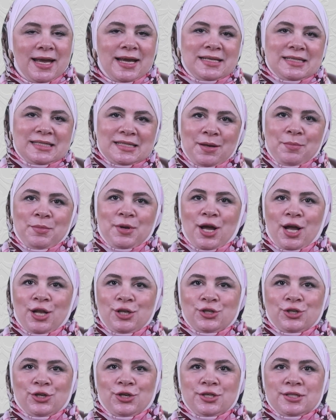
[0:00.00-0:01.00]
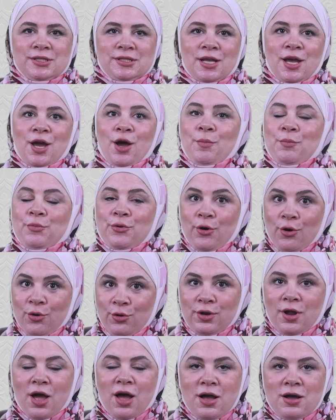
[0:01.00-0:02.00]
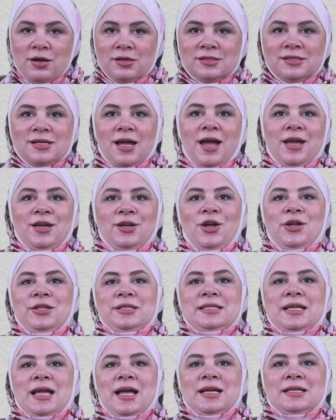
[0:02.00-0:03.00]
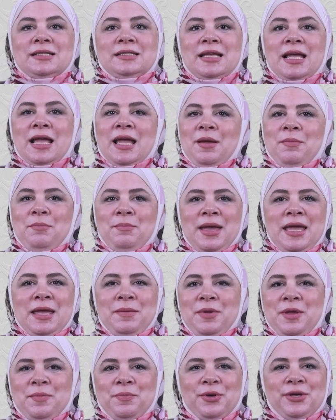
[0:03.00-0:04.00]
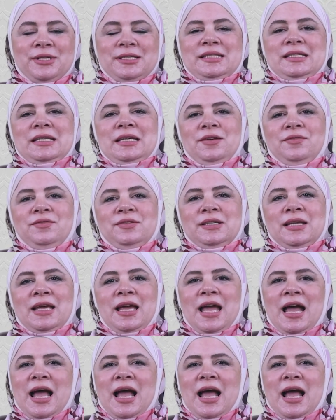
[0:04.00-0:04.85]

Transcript: in some cultures, prolonged eye contact may be perceived